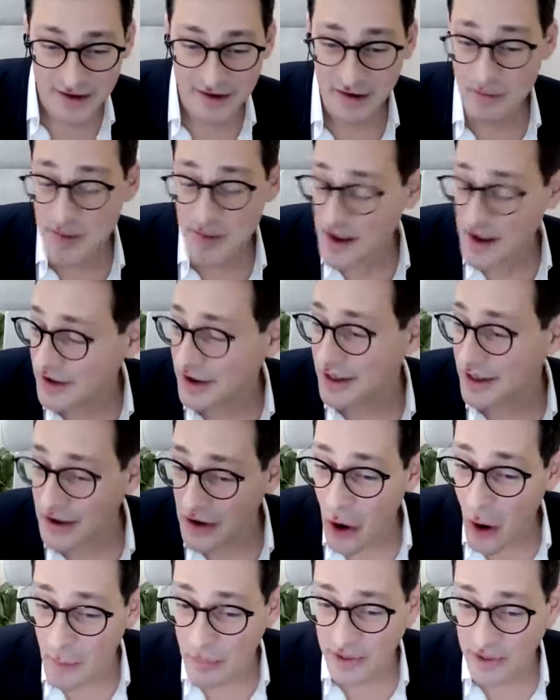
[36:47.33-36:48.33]
domestically
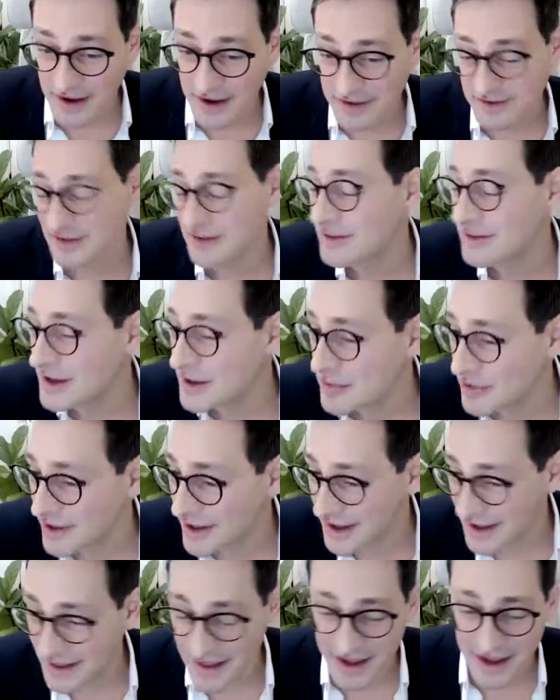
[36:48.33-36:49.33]
complex and
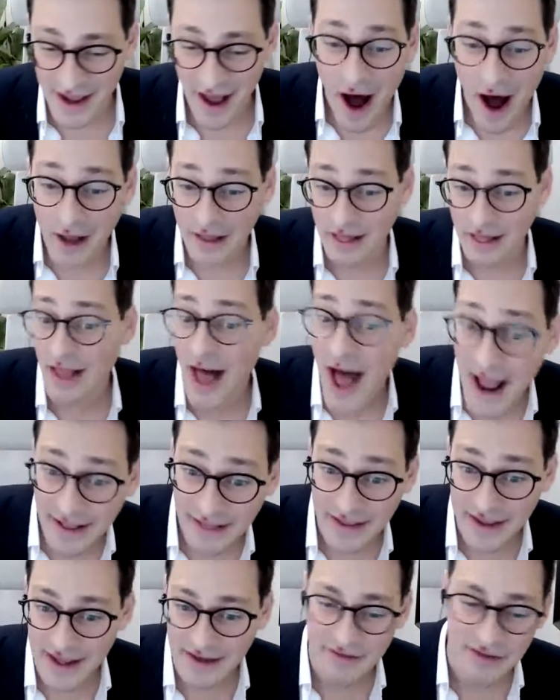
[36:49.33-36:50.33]
seemingly
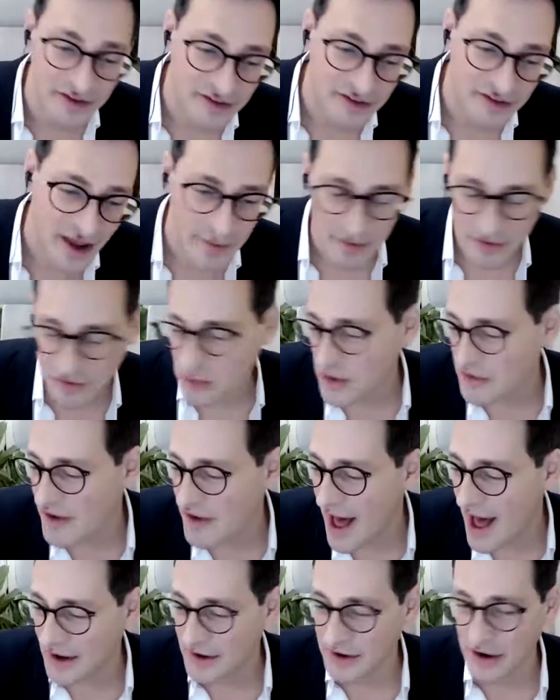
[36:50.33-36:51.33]
unlikely given the statements we've
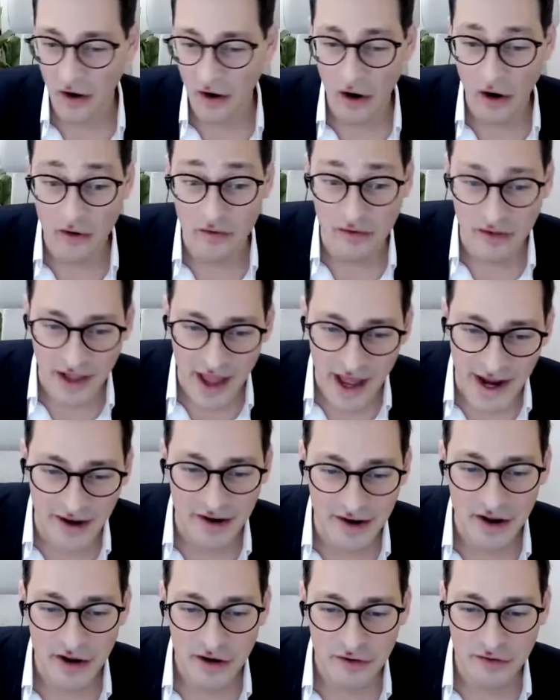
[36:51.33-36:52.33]
had of
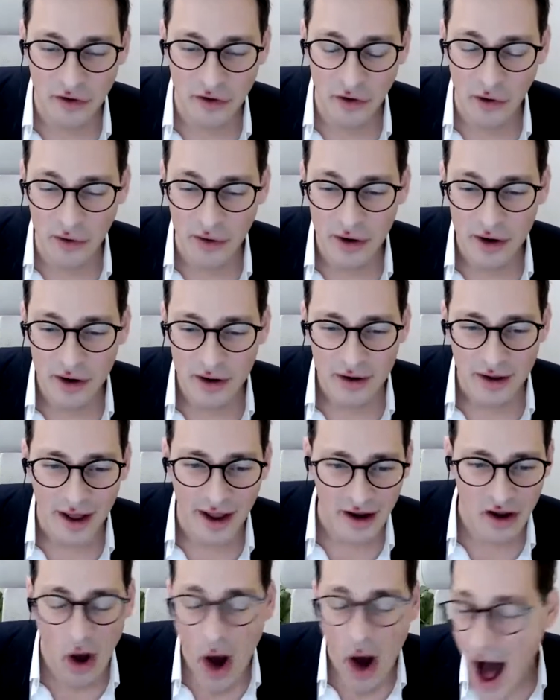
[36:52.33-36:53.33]
late. So
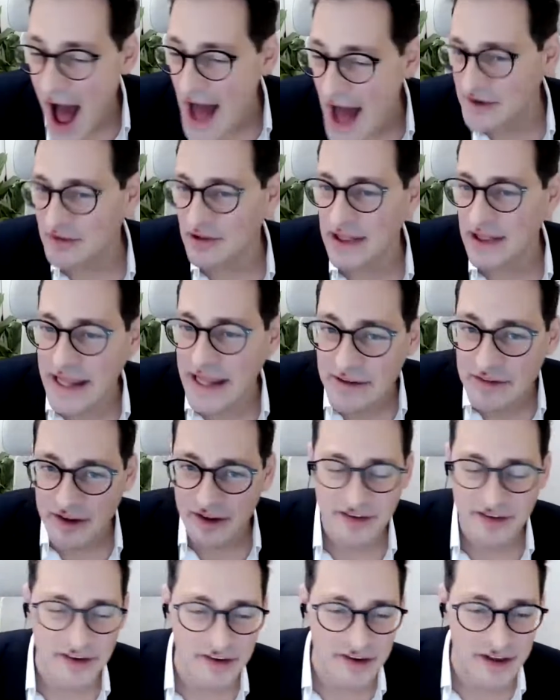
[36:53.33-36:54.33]
it kind of leaves
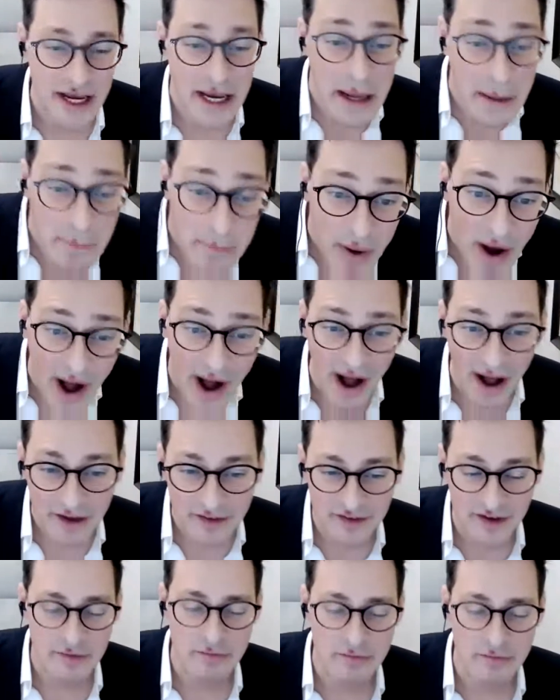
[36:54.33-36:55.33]
us in an
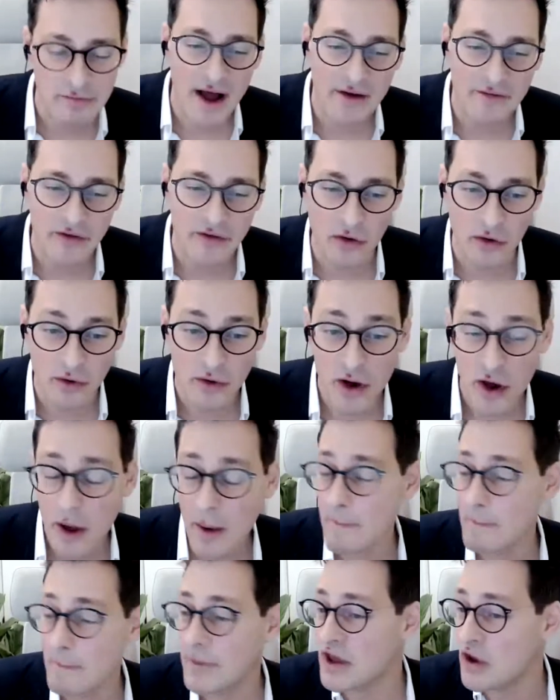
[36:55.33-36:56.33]
impasse, in my view,
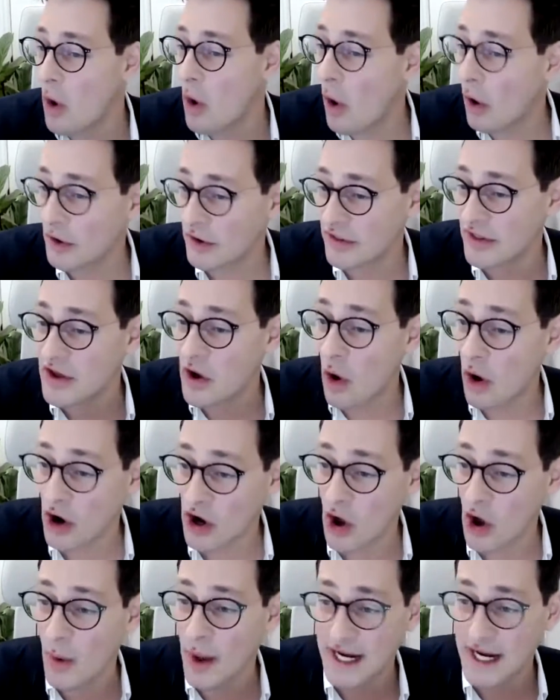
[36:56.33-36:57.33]
beyond the
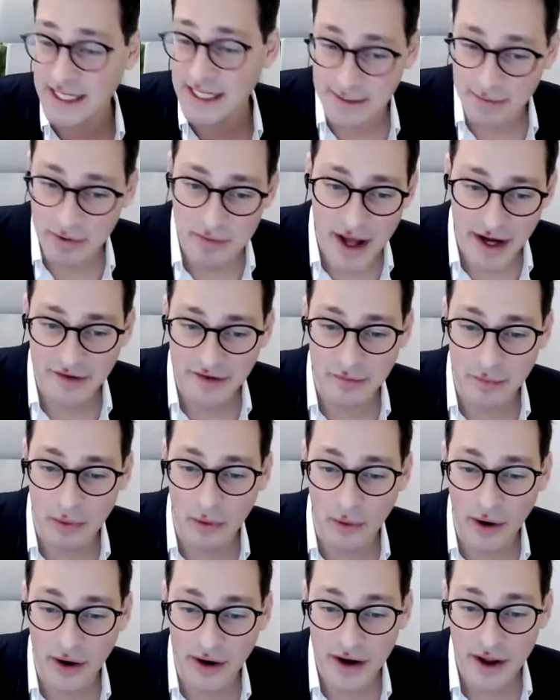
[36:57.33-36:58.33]
ongoing diplomatic
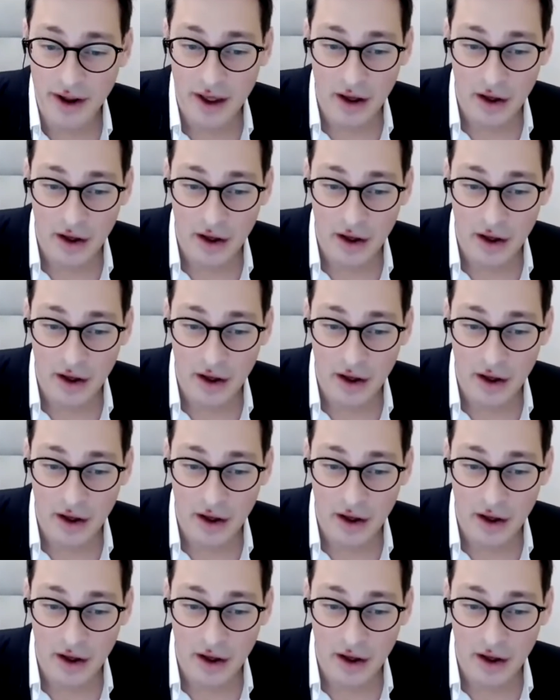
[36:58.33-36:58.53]
support.